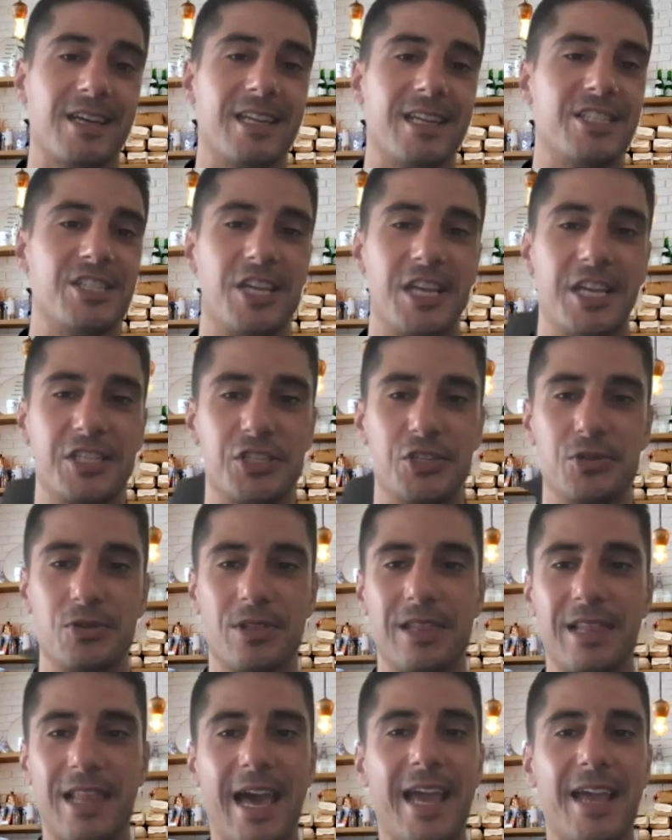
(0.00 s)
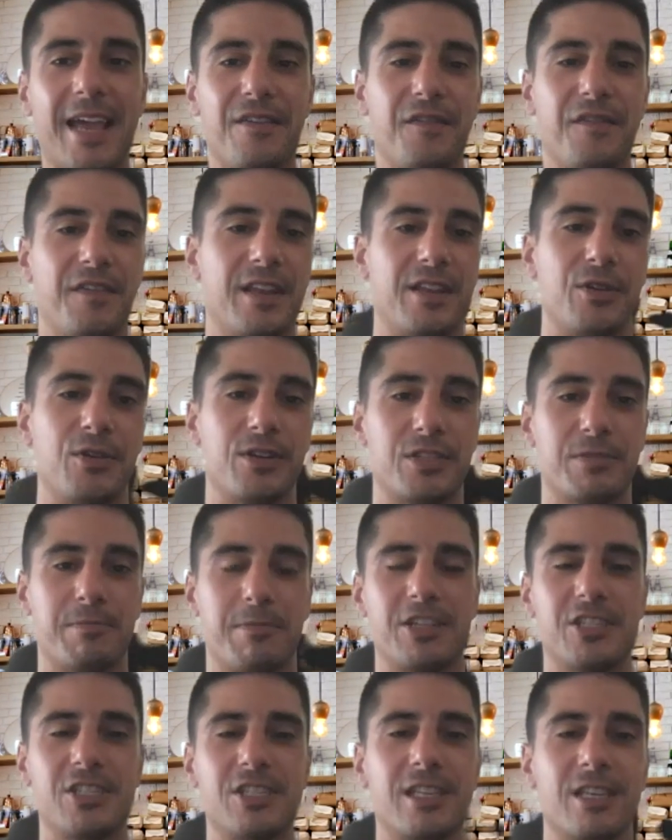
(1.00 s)
change your life, and
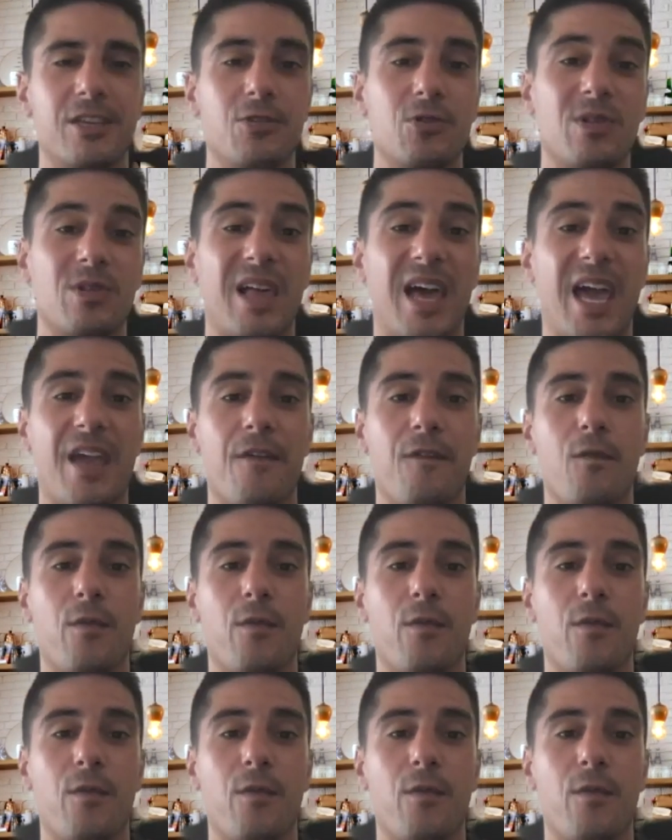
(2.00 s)
especially your life